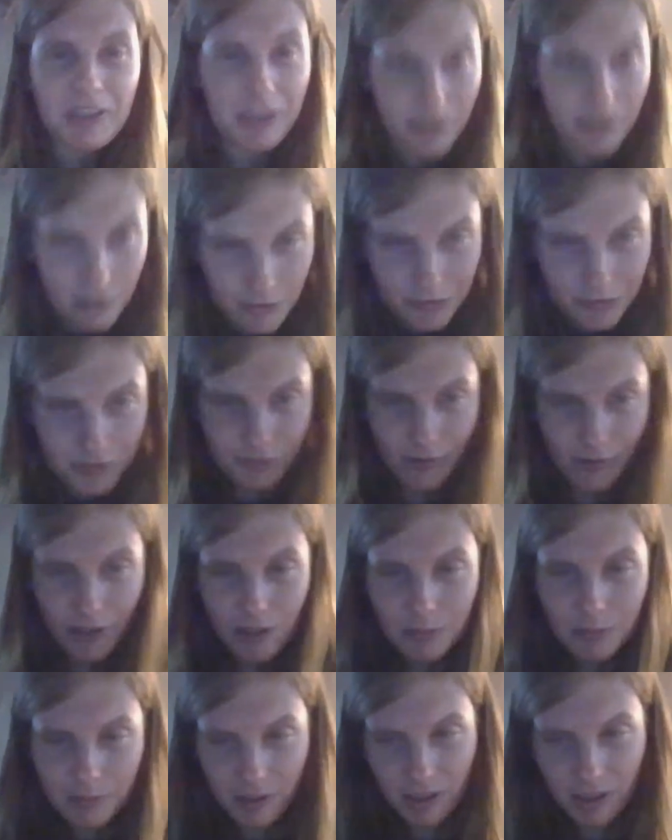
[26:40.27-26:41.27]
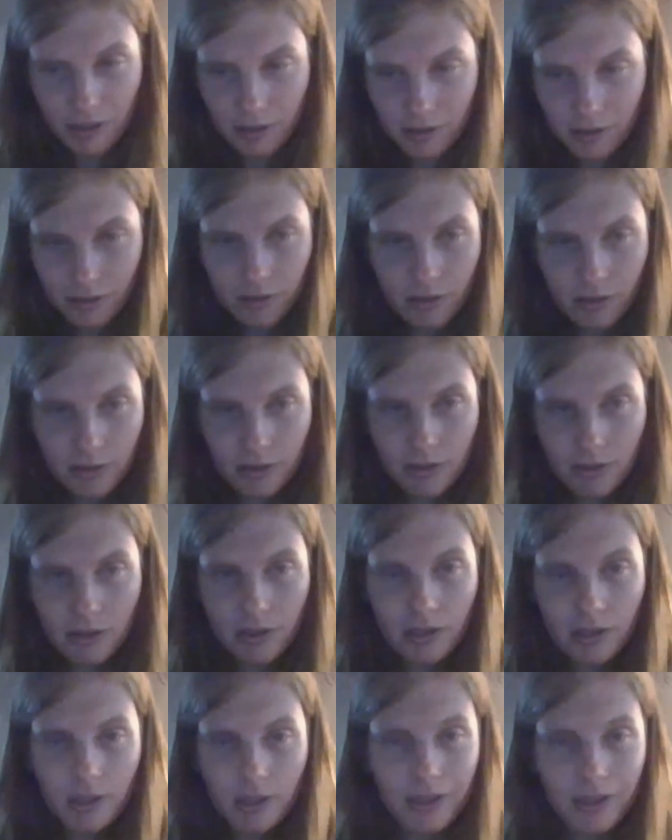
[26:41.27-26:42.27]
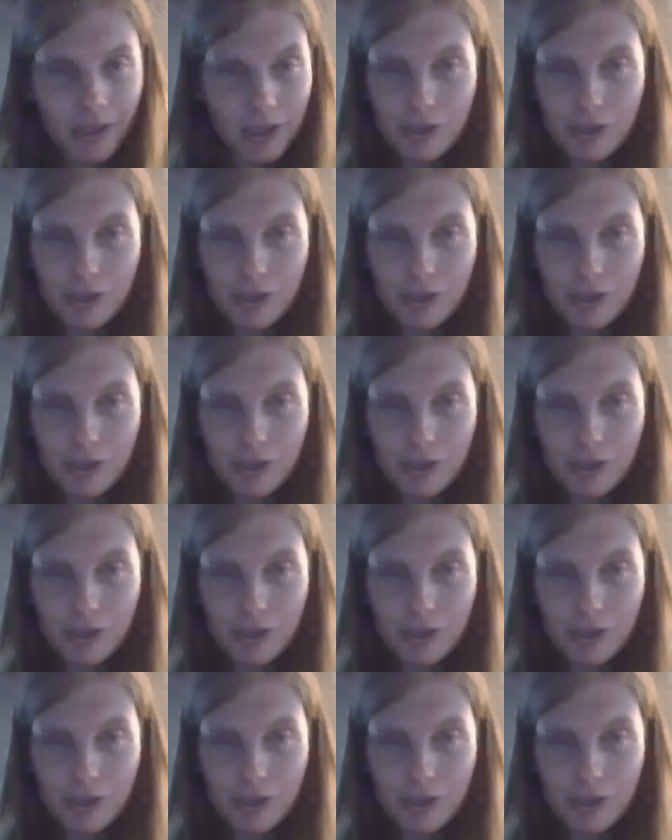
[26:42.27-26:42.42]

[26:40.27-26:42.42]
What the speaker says: year of developing. They